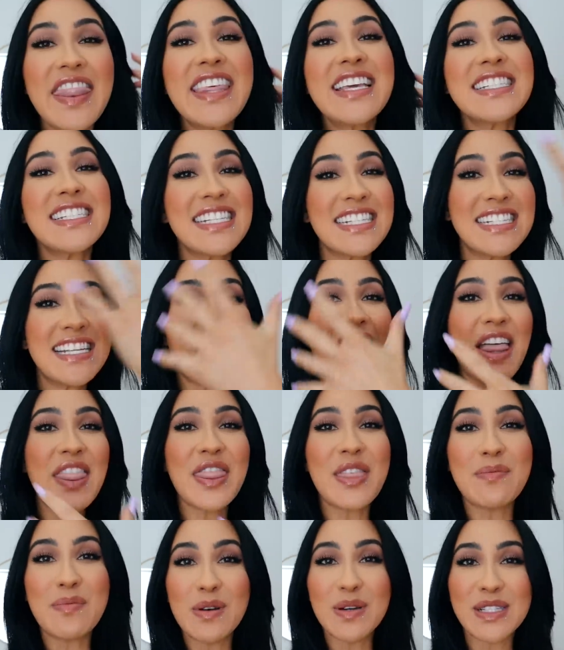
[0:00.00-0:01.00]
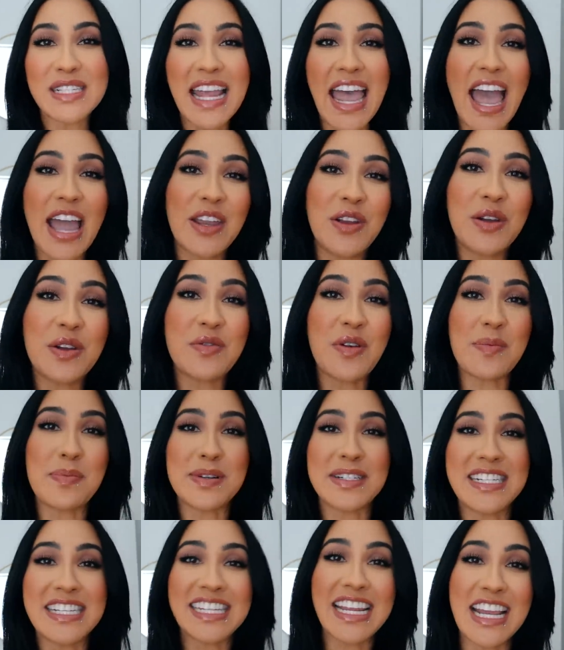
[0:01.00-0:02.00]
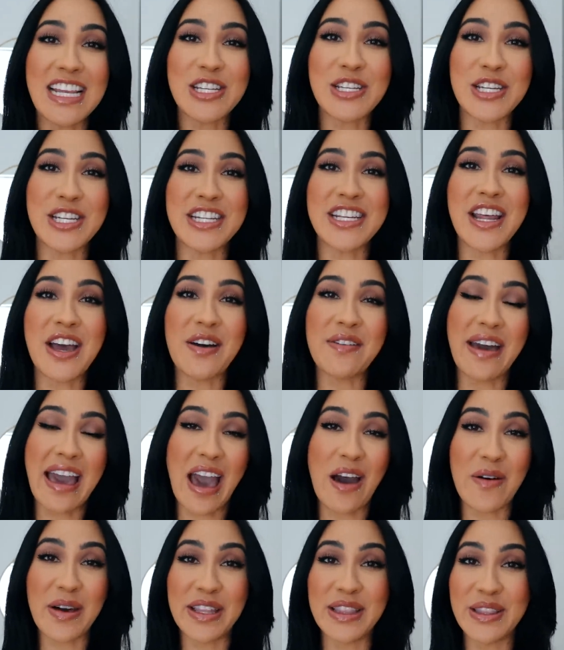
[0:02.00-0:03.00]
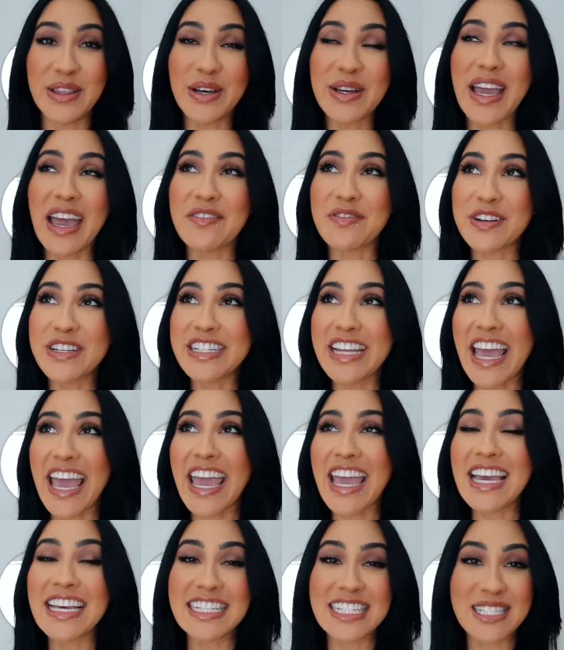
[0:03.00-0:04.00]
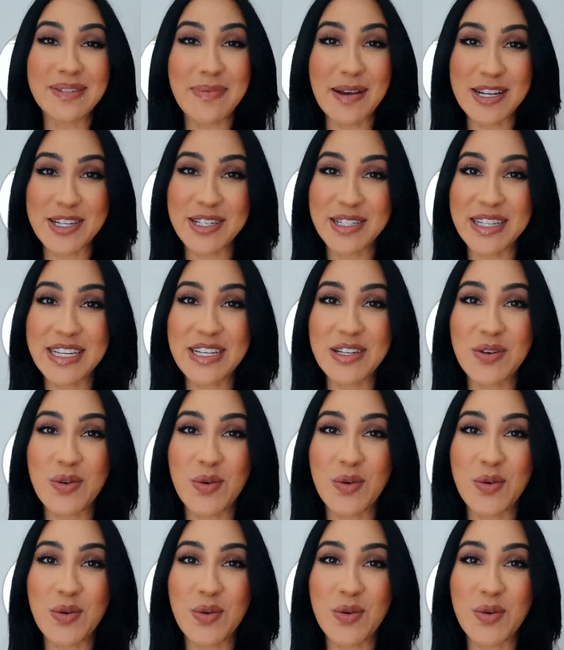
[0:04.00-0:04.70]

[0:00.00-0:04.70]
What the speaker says: This is not the most accurate representation of how I look every day, especially in